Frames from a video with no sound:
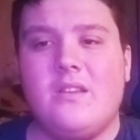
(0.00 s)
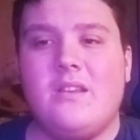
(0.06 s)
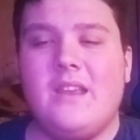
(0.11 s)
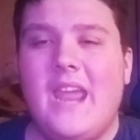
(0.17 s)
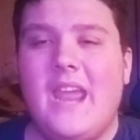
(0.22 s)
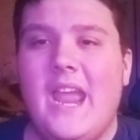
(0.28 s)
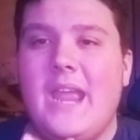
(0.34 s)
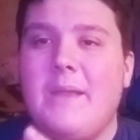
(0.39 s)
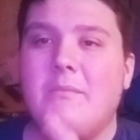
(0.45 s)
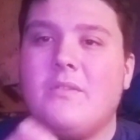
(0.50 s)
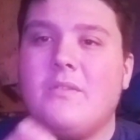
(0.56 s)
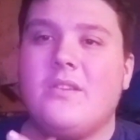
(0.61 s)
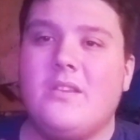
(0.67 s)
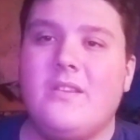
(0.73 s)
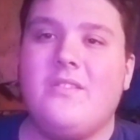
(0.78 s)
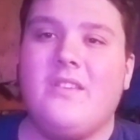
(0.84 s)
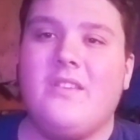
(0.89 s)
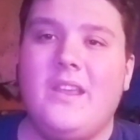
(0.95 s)
game,
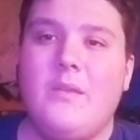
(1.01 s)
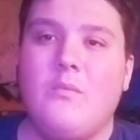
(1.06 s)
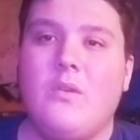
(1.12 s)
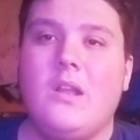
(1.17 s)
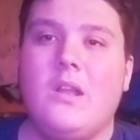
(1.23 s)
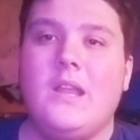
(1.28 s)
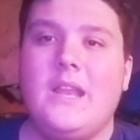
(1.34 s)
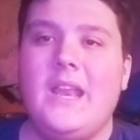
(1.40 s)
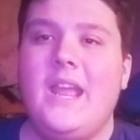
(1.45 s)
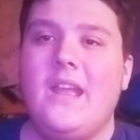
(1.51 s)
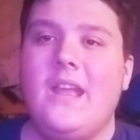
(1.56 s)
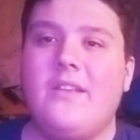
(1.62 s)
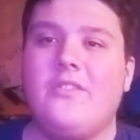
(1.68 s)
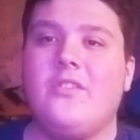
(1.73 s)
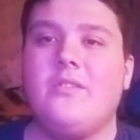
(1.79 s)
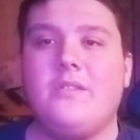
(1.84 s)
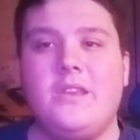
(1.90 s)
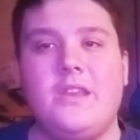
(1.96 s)
to see what it
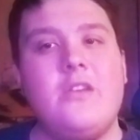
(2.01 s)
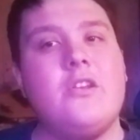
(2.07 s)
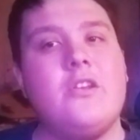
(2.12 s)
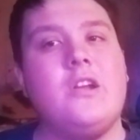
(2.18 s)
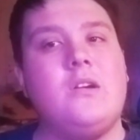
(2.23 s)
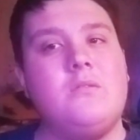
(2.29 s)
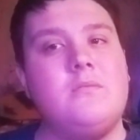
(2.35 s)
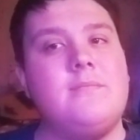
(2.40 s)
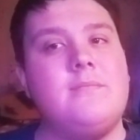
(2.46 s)
is, and you know,